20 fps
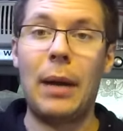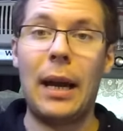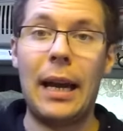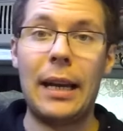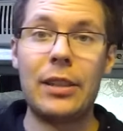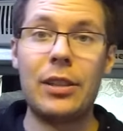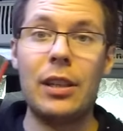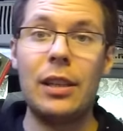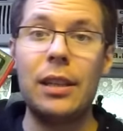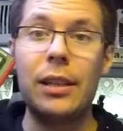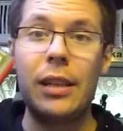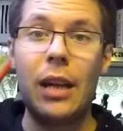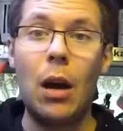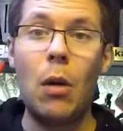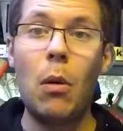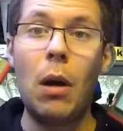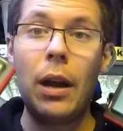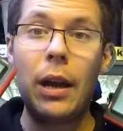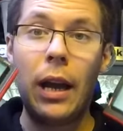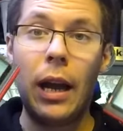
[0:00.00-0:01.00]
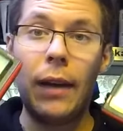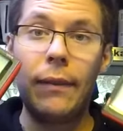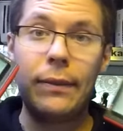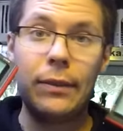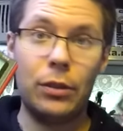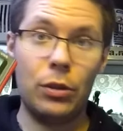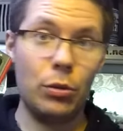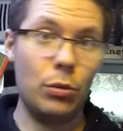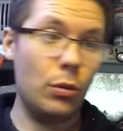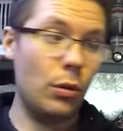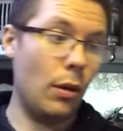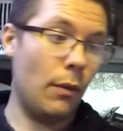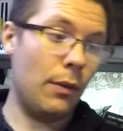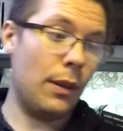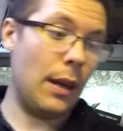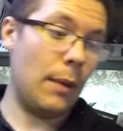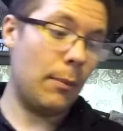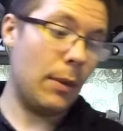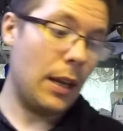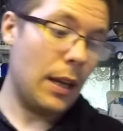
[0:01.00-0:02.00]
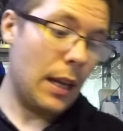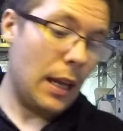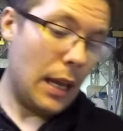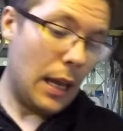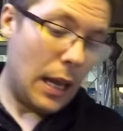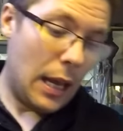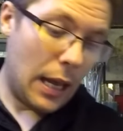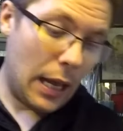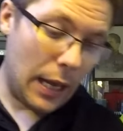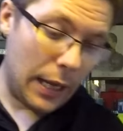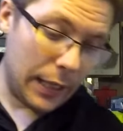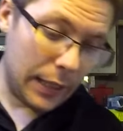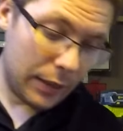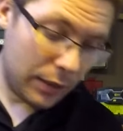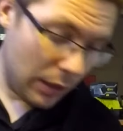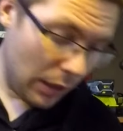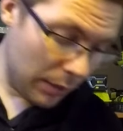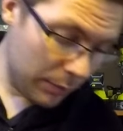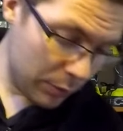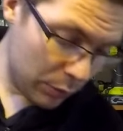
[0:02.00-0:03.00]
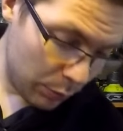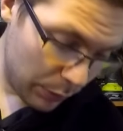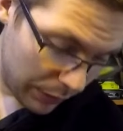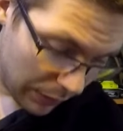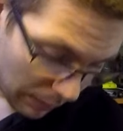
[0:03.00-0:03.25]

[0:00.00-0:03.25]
Actually now I have two of them. It comes with